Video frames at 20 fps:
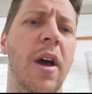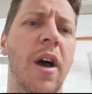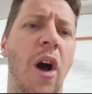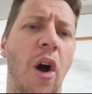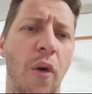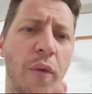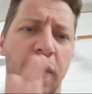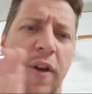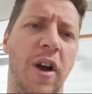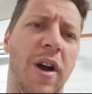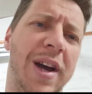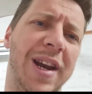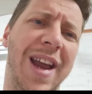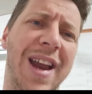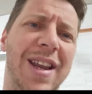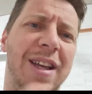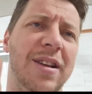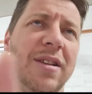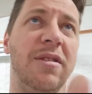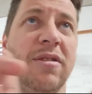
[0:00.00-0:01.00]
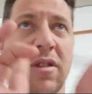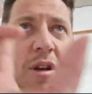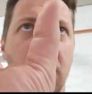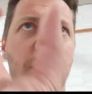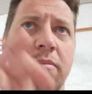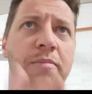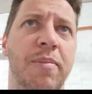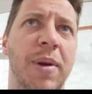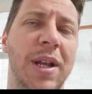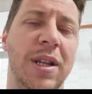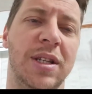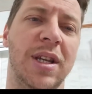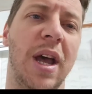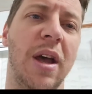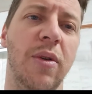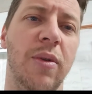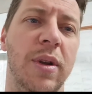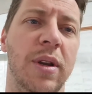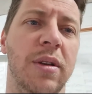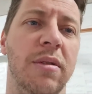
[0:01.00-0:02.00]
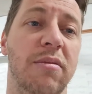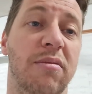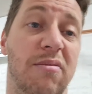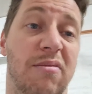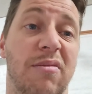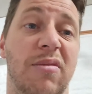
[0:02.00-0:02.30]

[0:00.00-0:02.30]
Hopefully I can edit certain bits out and